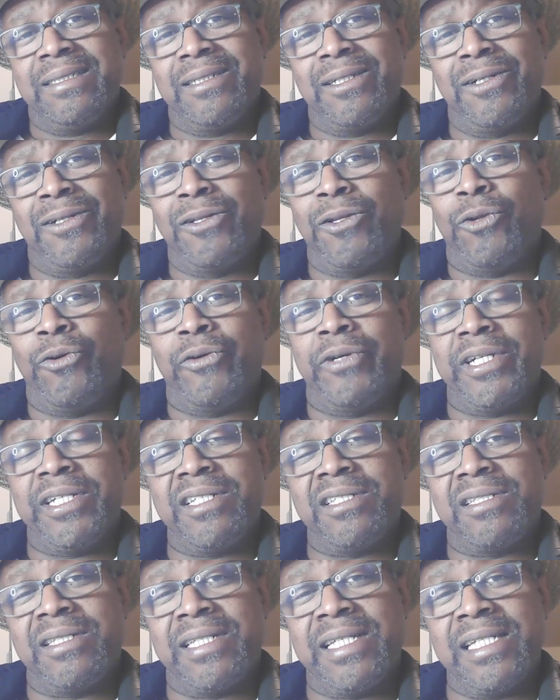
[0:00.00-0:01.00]

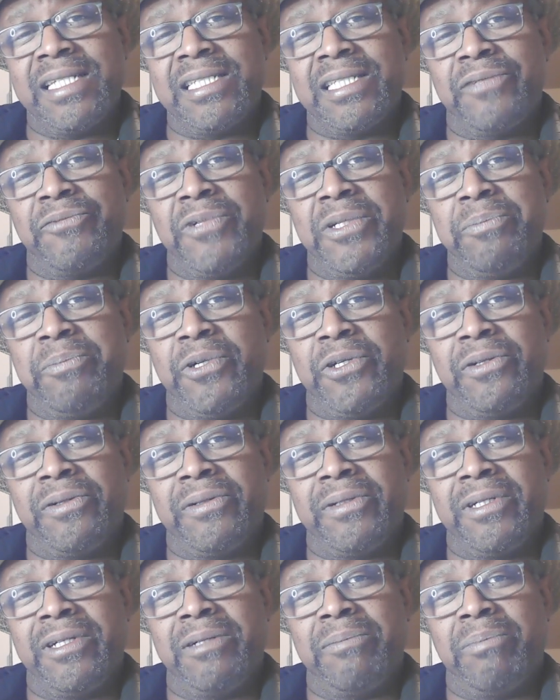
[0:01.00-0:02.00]
glorious things that we put
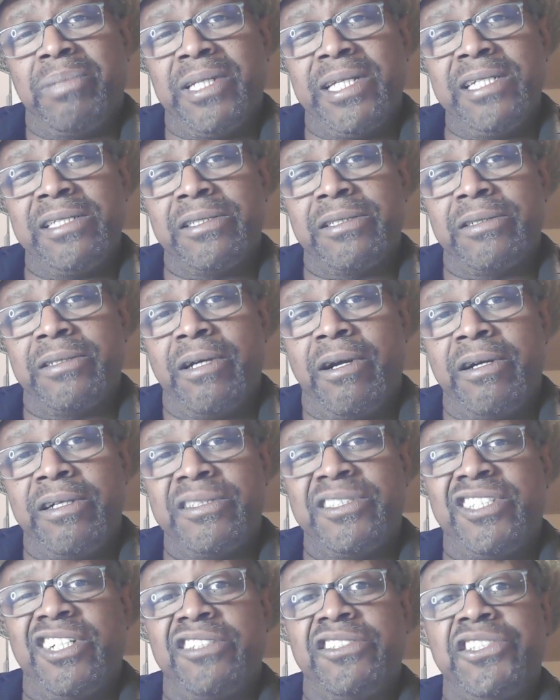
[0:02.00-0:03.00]
on our plates at our
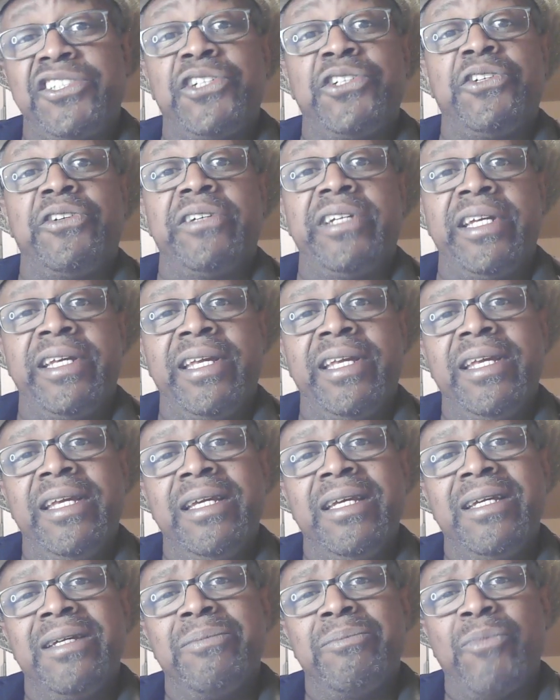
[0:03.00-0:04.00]
charcuterie
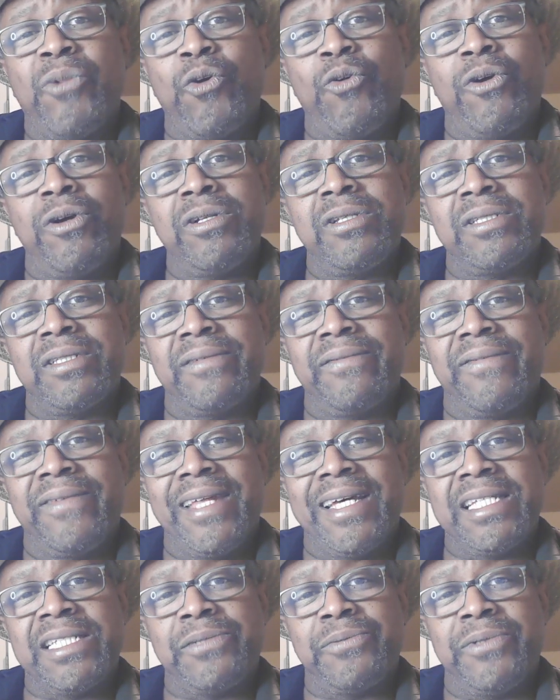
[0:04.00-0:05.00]
boards, if
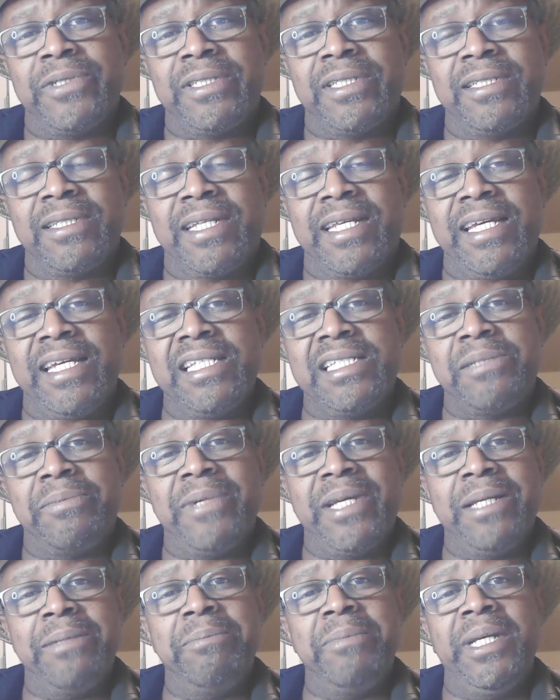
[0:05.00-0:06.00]
that's what the case
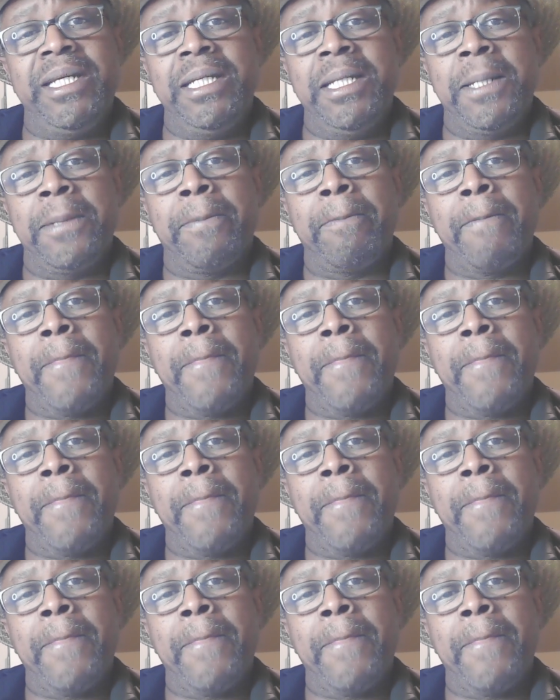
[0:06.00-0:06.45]
may be.